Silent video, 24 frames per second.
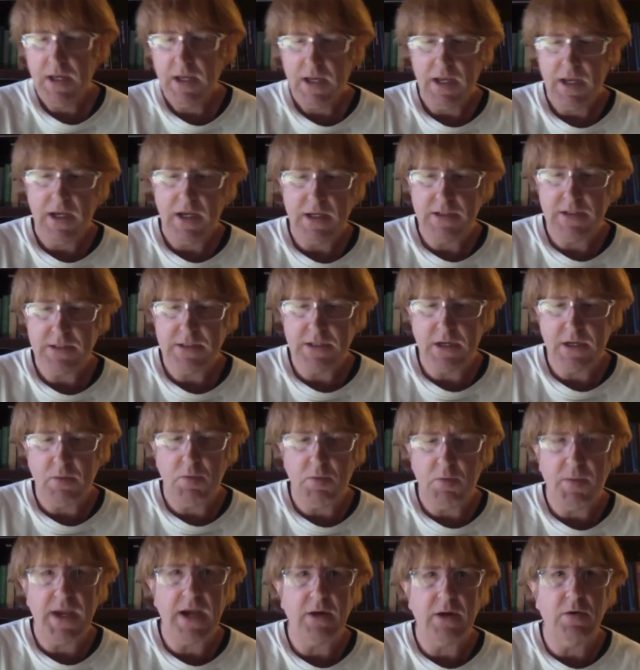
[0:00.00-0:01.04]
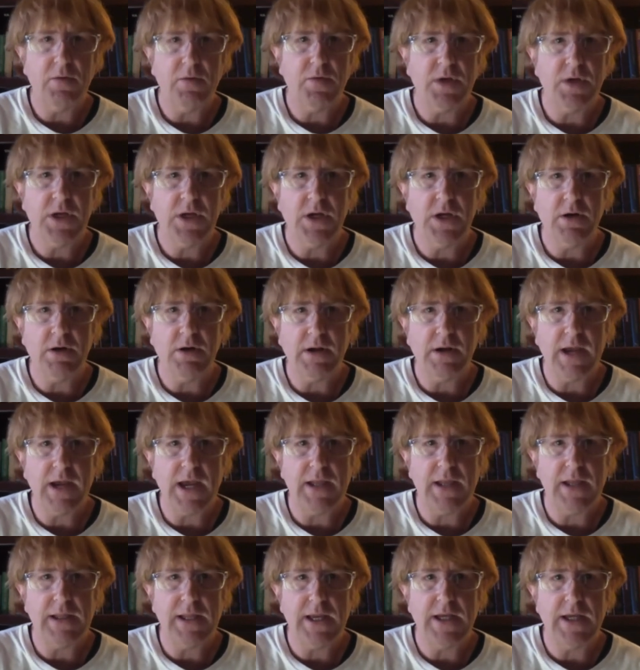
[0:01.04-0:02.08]
And we're back over here.
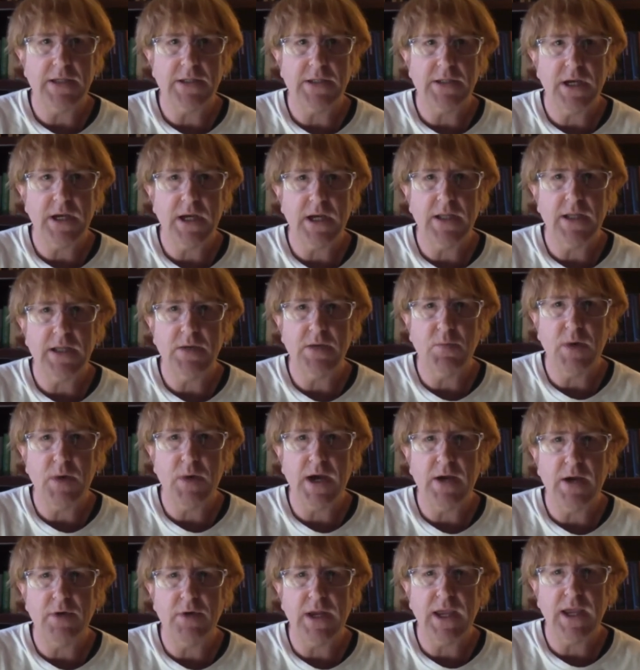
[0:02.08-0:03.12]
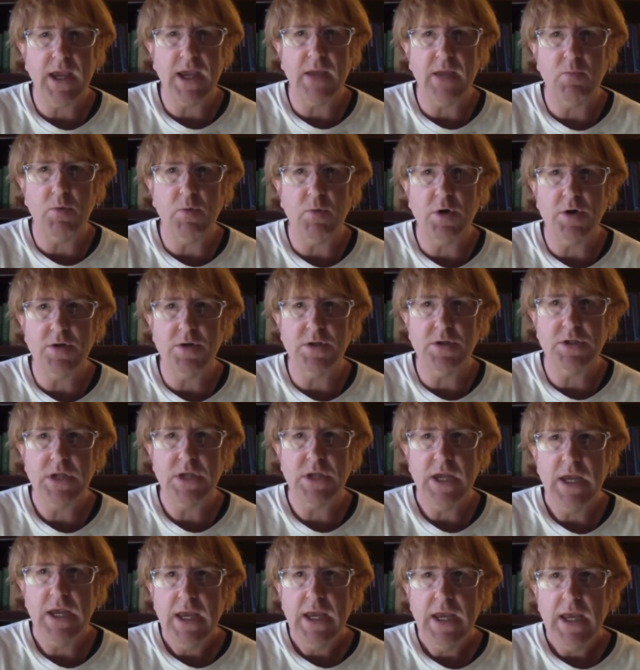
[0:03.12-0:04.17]
Got Lance Conley, Roderick Edwards.
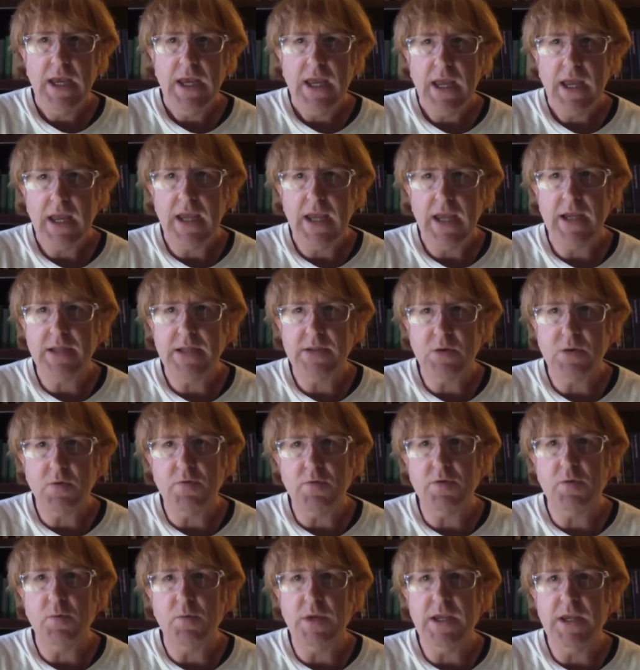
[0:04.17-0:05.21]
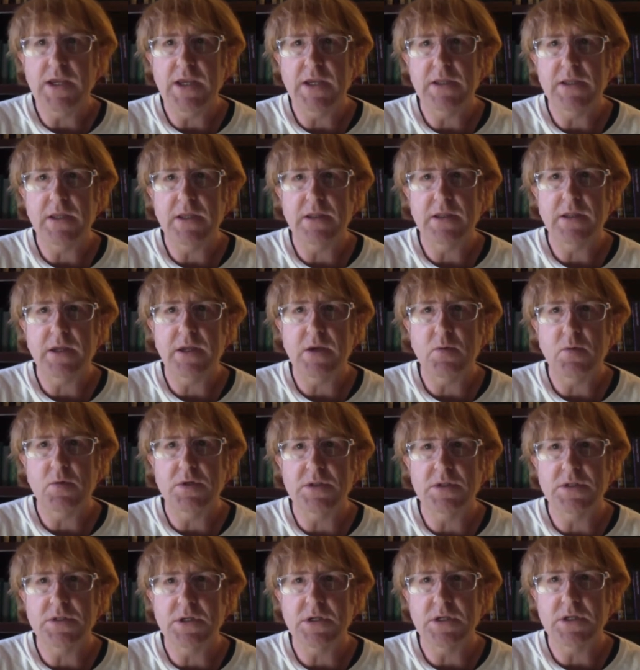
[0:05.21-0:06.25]
And over the weekend, I think it
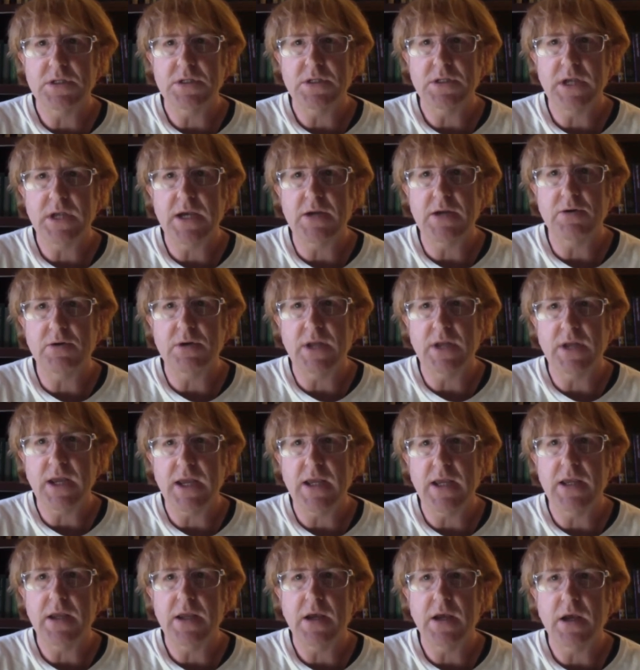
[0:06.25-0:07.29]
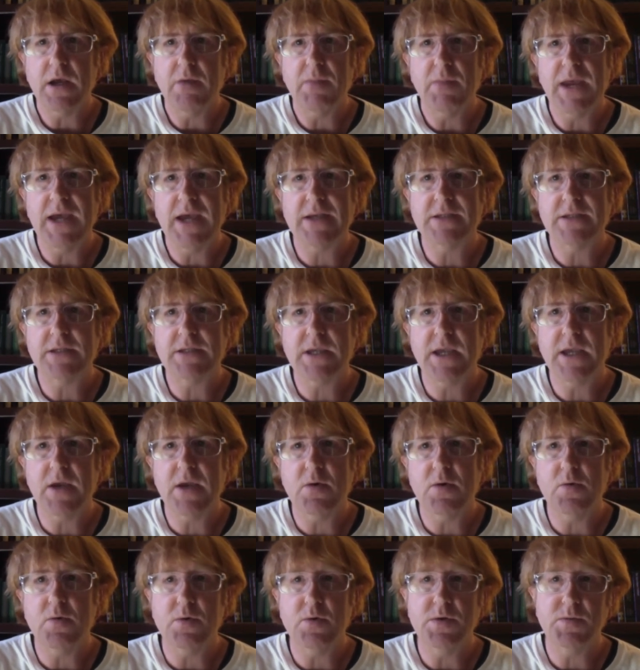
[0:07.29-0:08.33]
was Saturday, Max King,
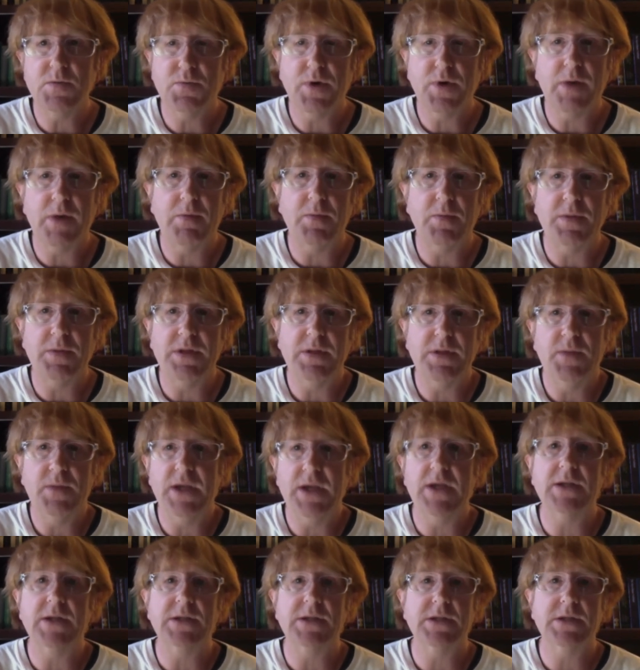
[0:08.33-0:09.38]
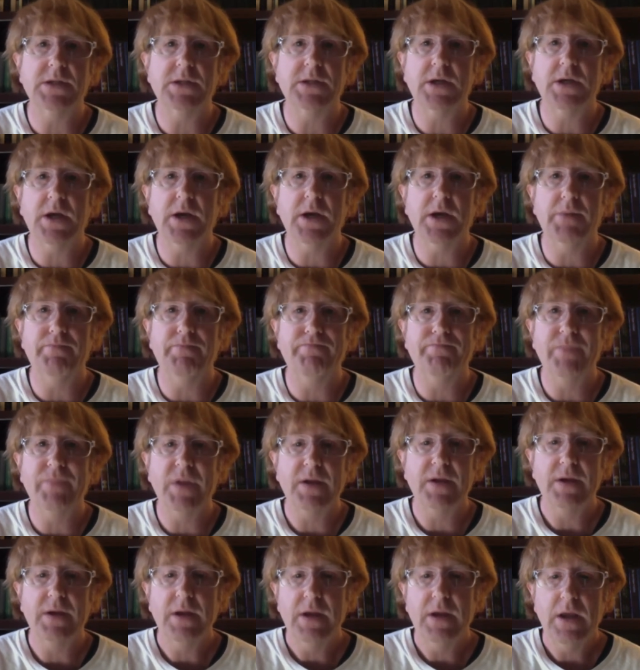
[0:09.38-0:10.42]
who is probably the biggest
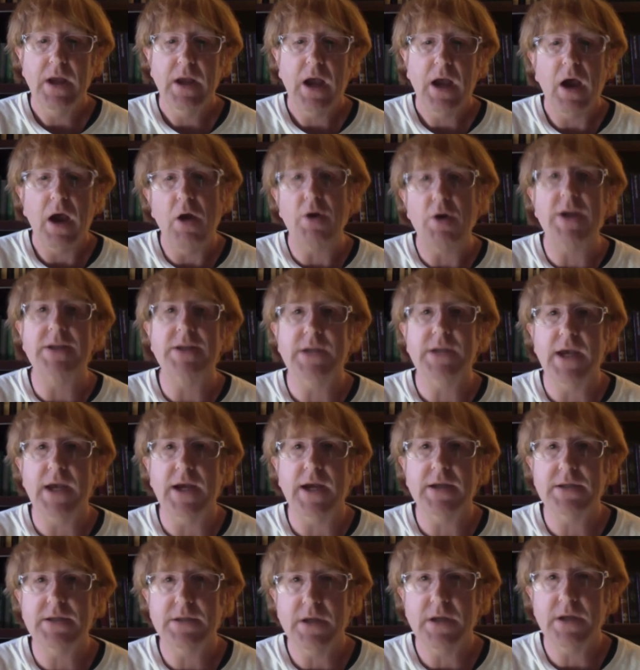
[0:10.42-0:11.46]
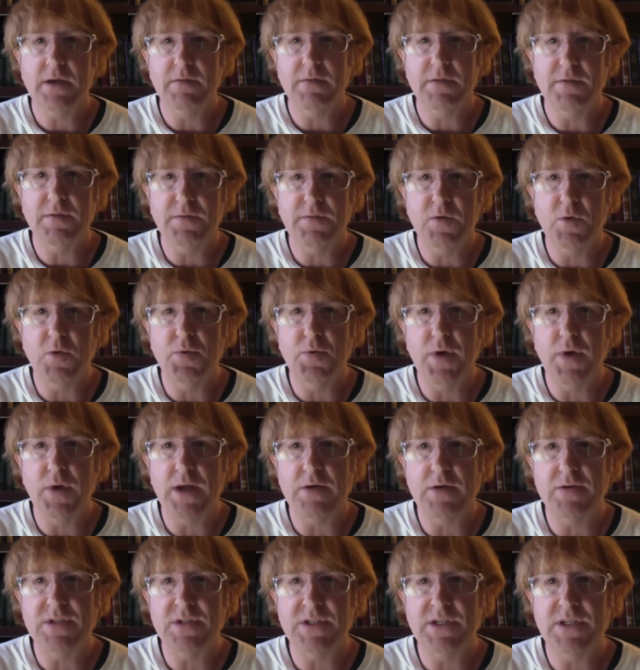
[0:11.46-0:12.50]
architect of the full
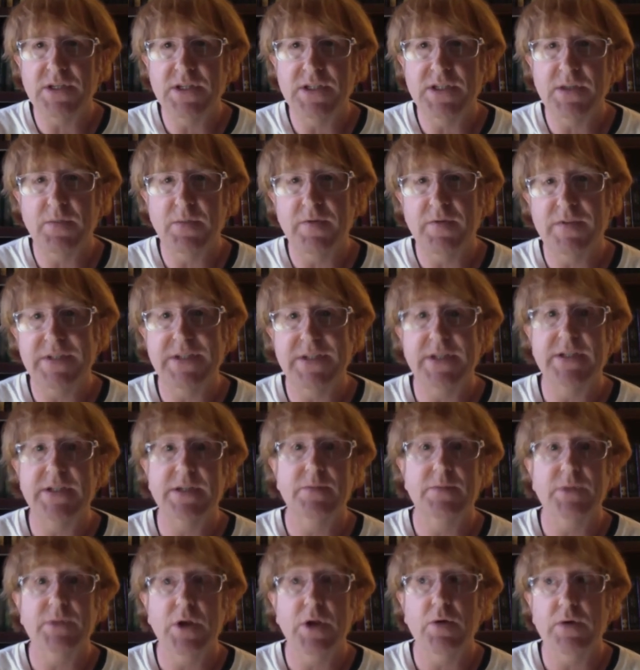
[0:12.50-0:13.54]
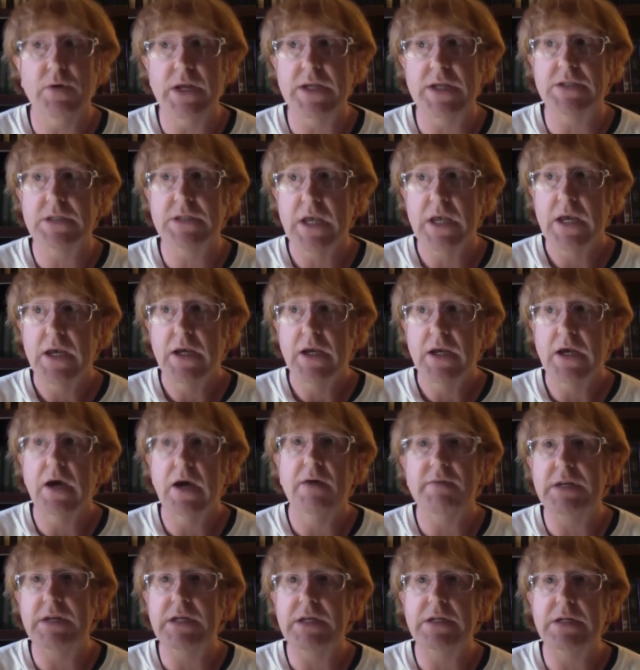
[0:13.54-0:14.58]
preterist system, of the system known as
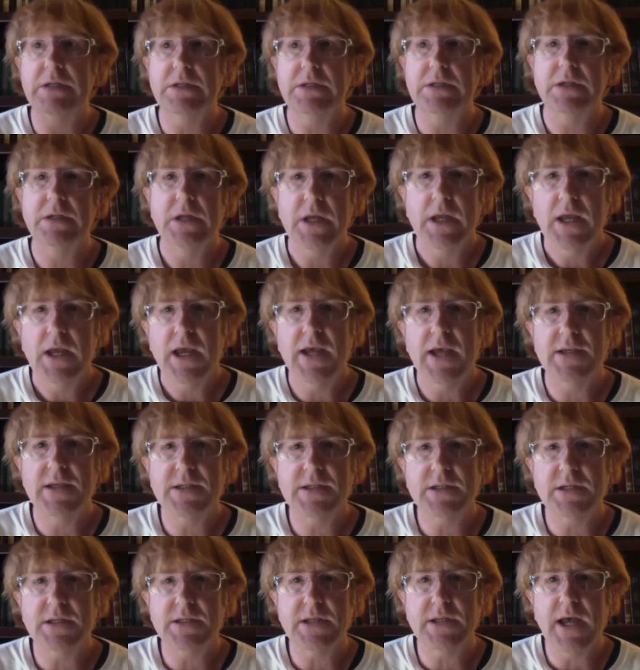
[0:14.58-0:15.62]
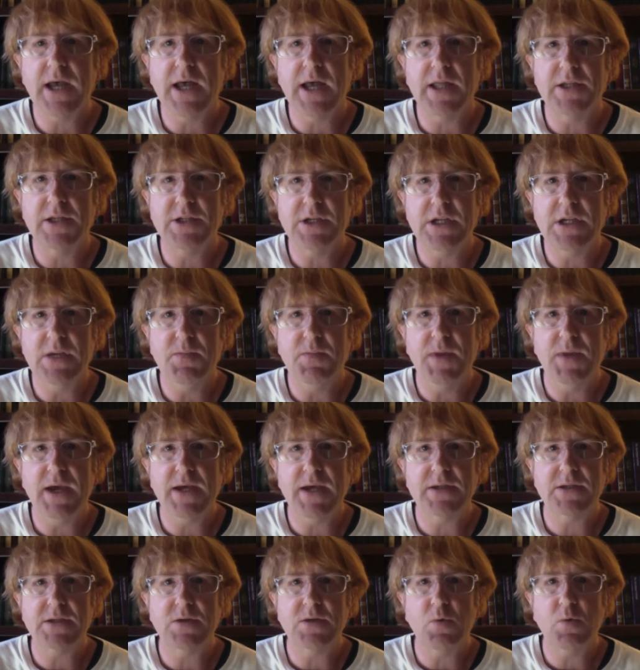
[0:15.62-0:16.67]
covenant eschatology. He
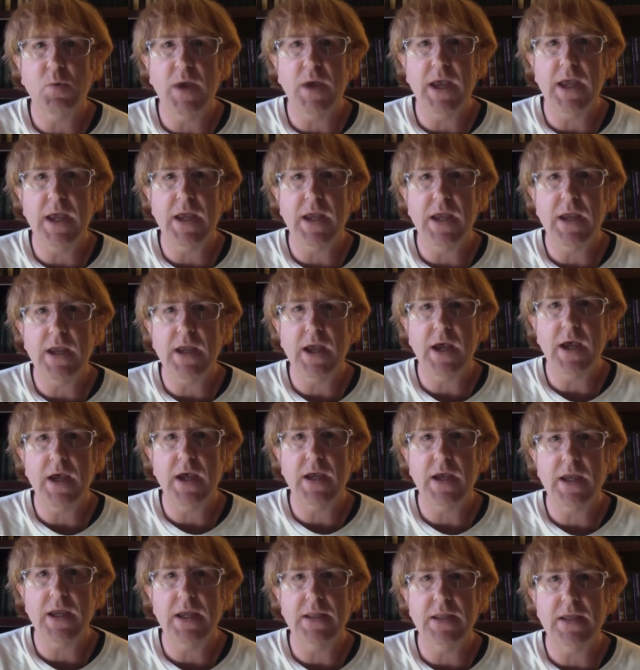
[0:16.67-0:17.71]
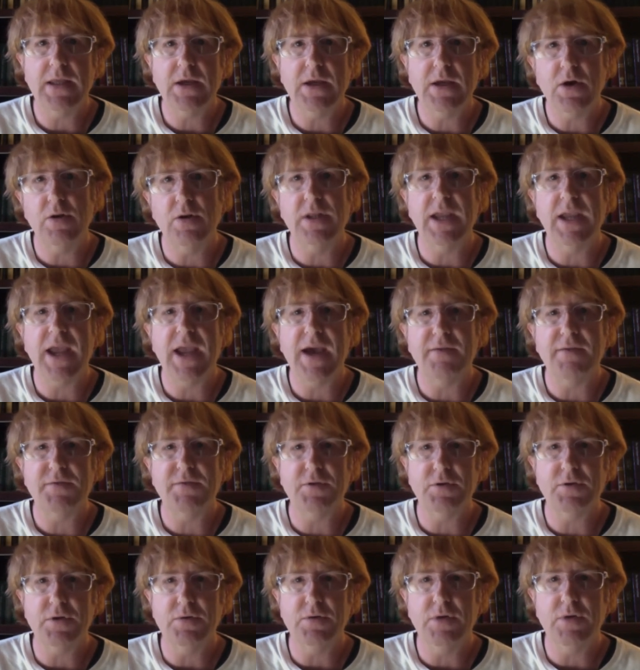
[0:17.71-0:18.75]
passed away in the early
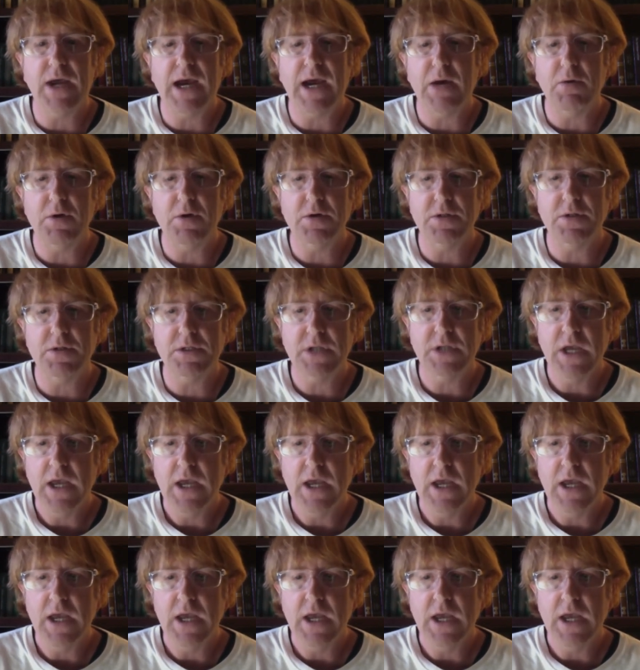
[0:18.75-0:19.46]
afternoon hours.